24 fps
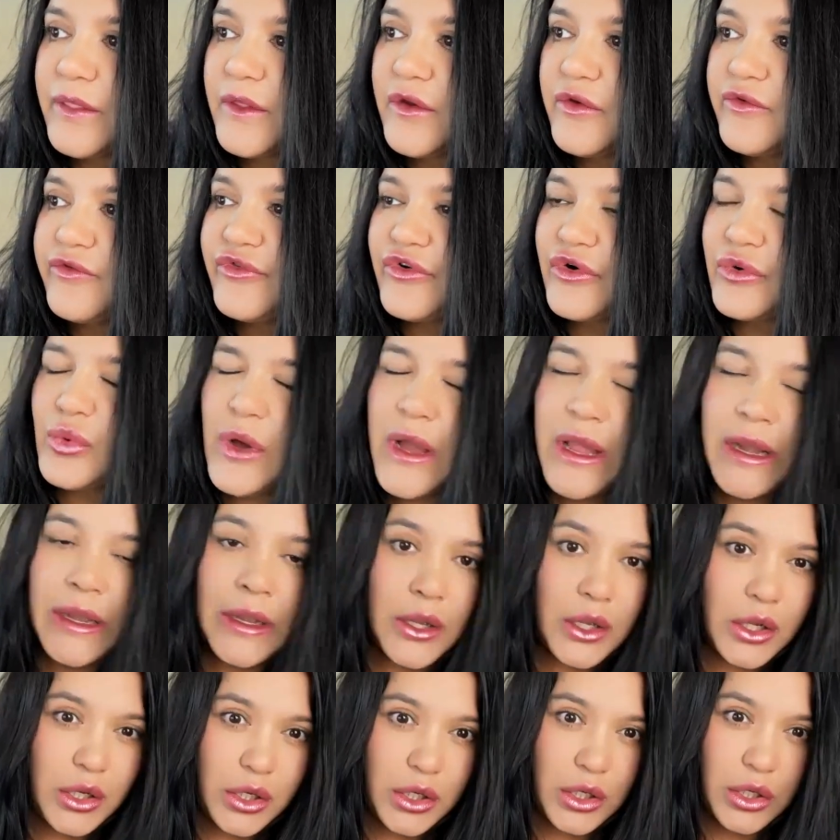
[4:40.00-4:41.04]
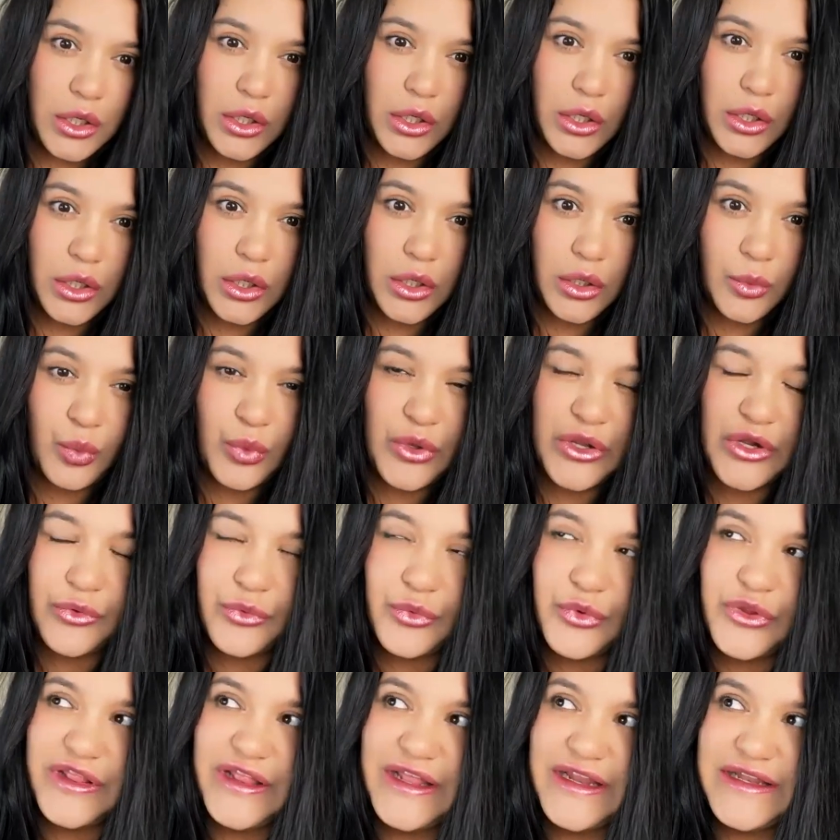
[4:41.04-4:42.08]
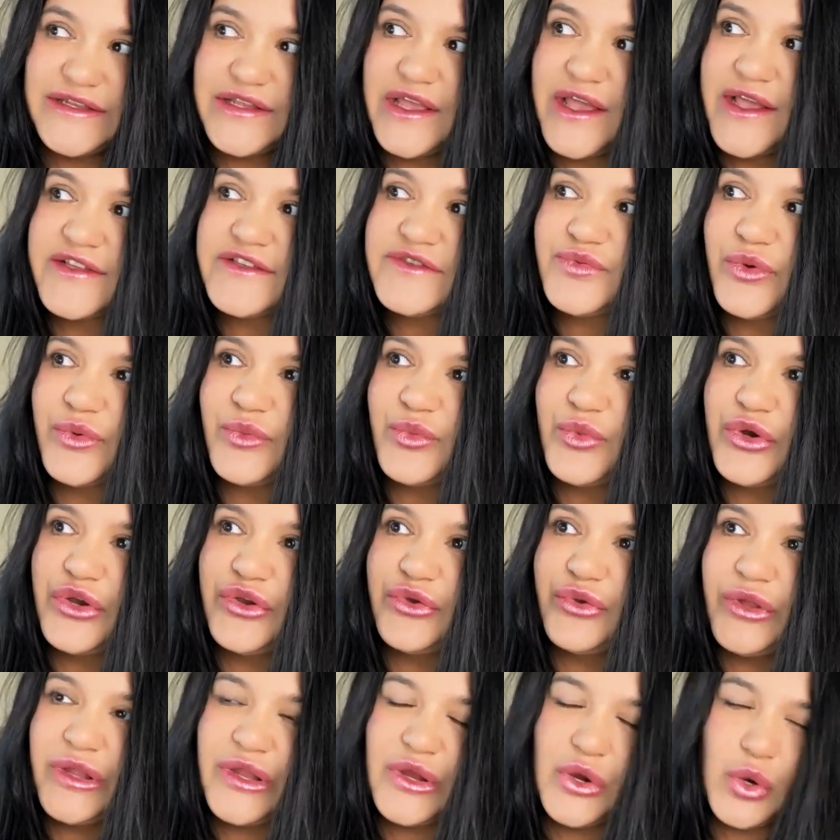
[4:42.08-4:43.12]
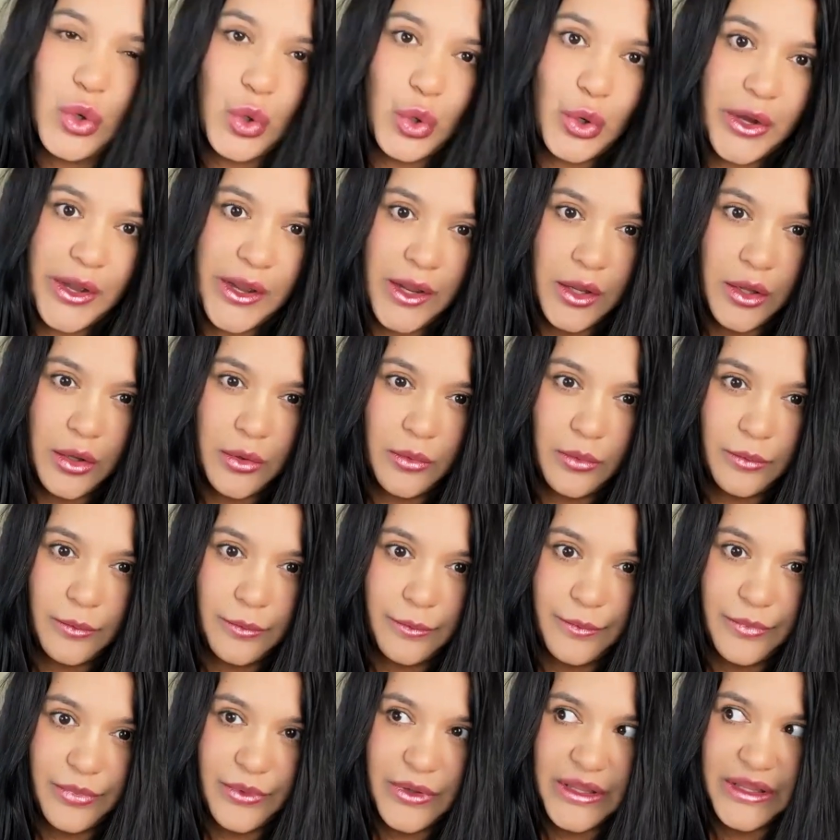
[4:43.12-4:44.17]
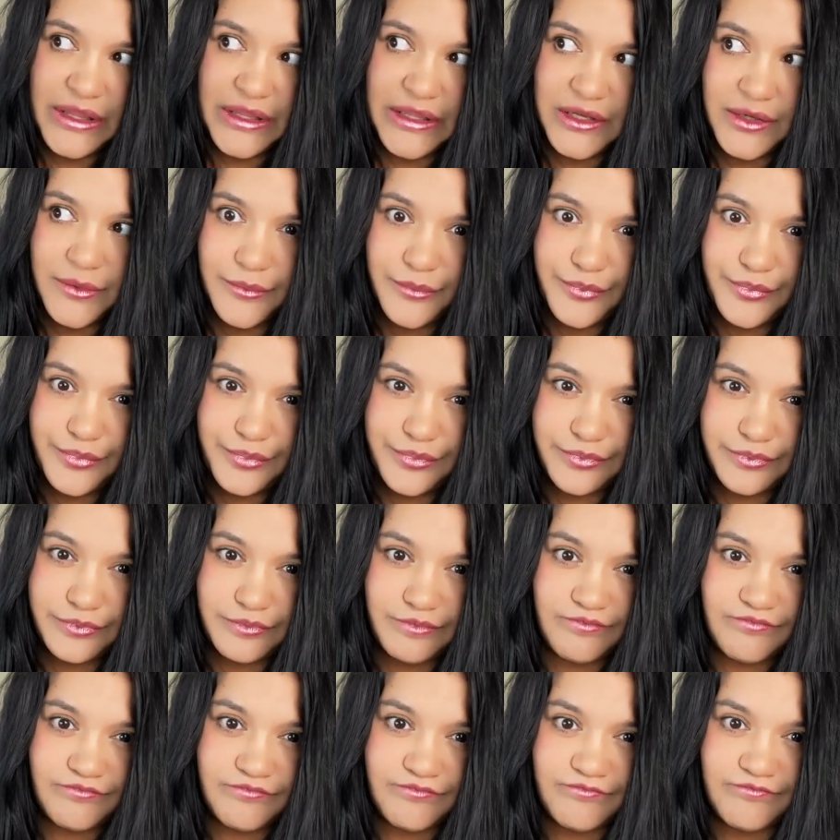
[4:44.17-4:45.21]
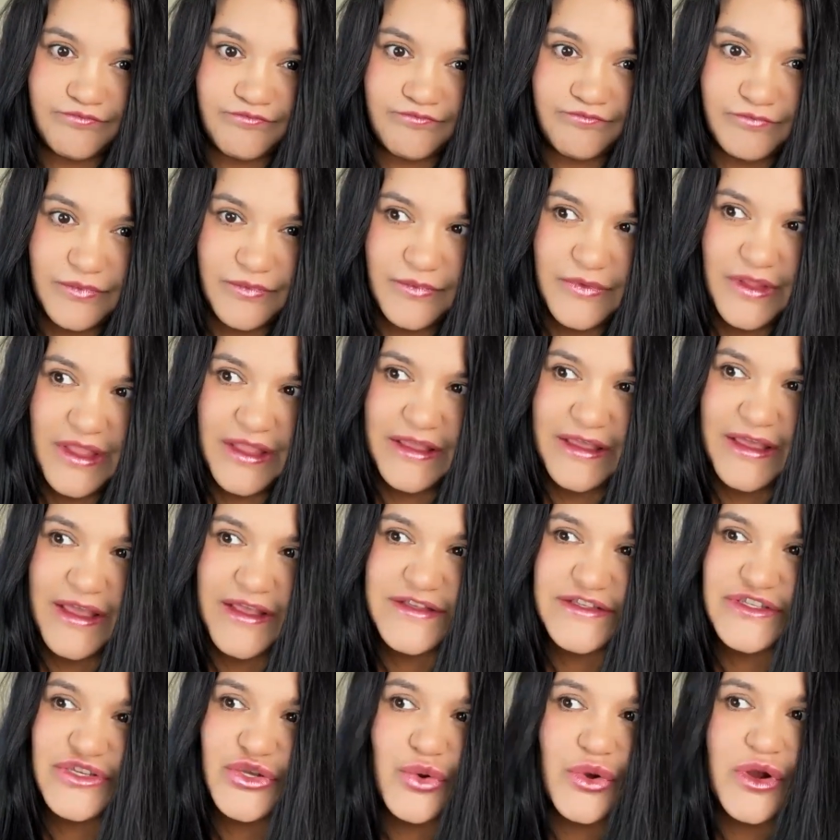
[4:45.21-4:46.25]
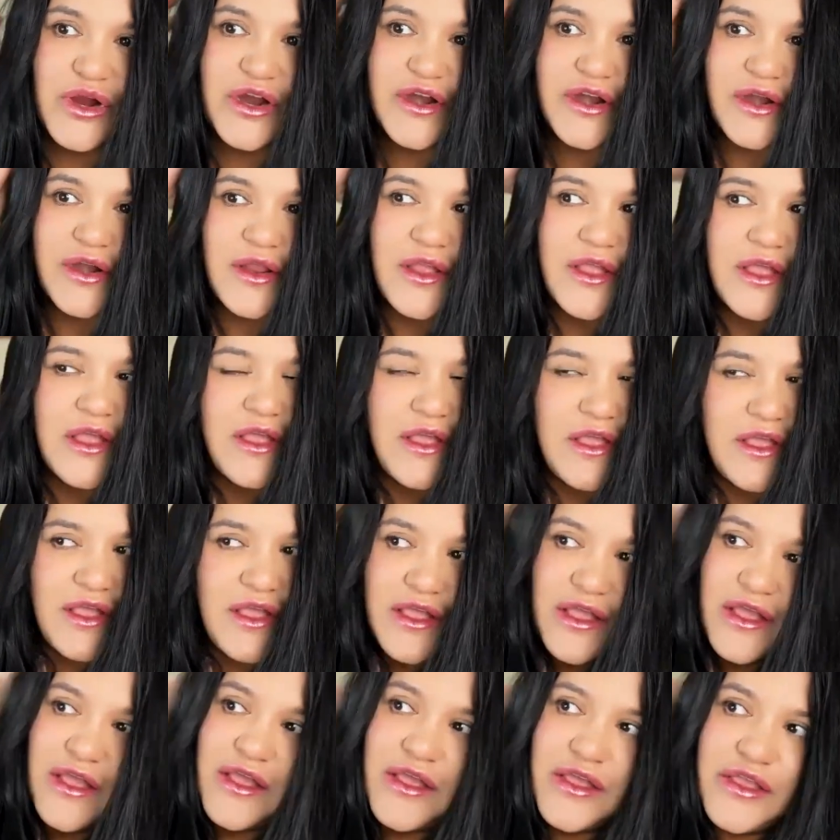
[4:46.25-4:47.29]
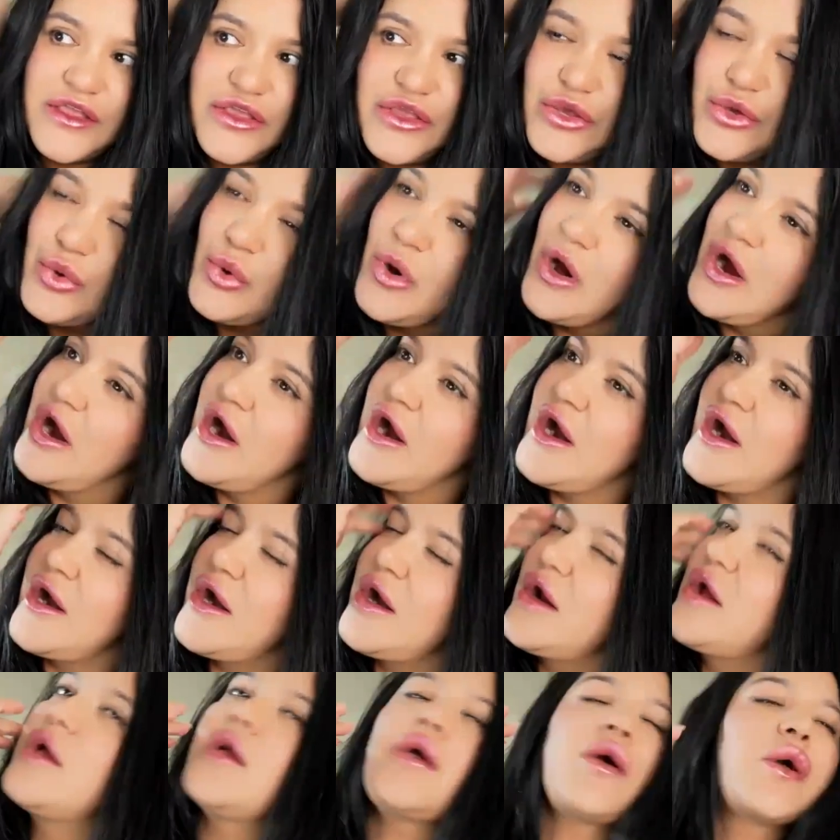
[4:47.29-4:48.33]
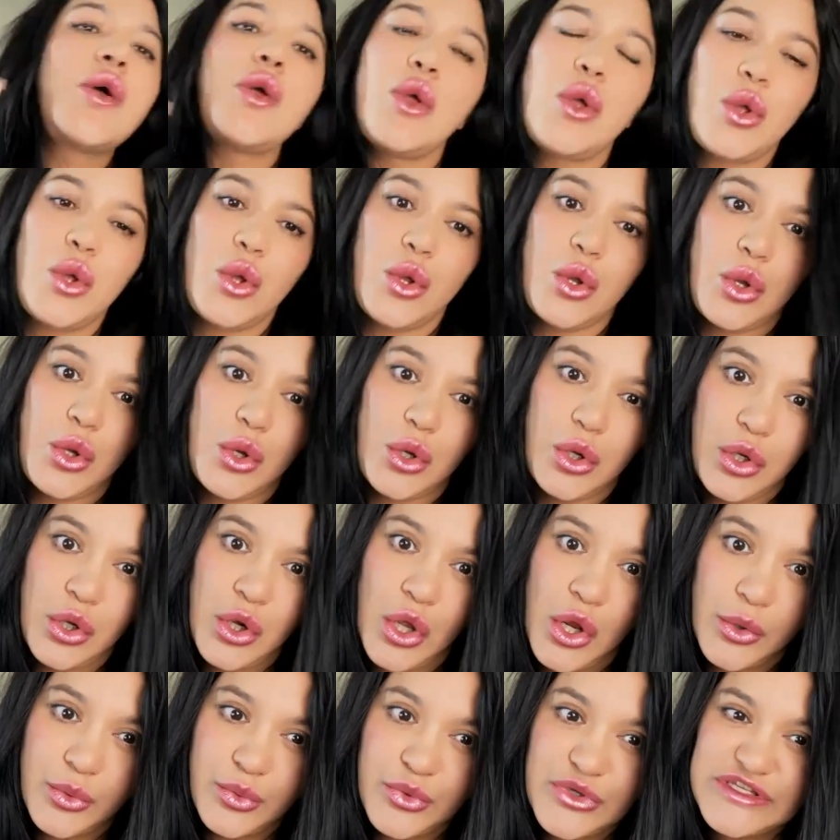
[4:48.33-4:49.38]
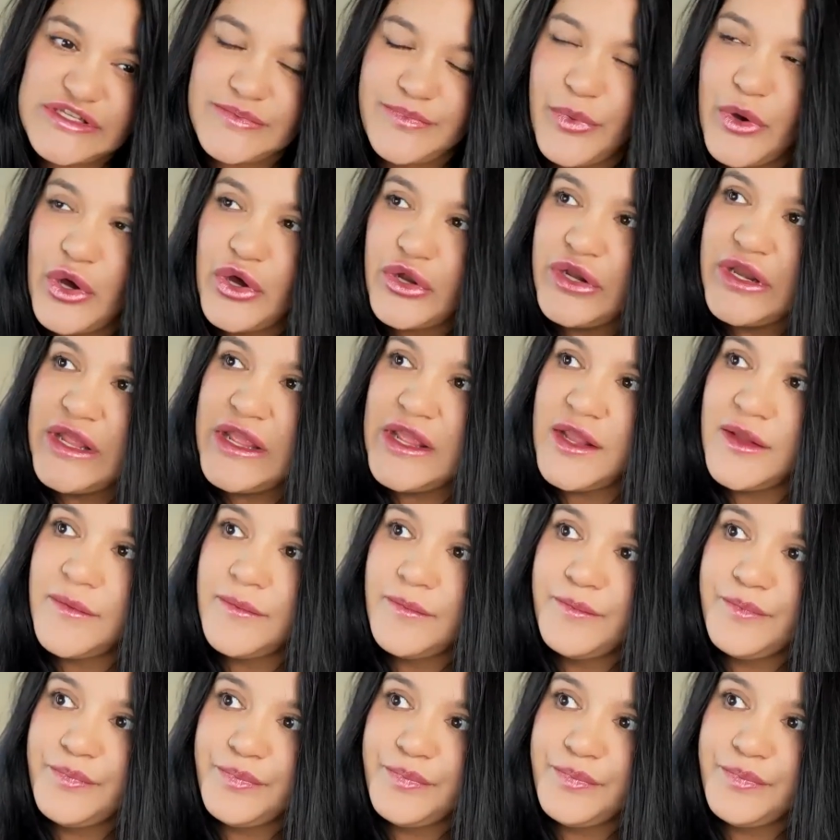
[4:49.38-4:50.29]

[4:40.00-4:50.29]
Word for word: for one we don't really text when we're doing courting, but in case you are, you are not responding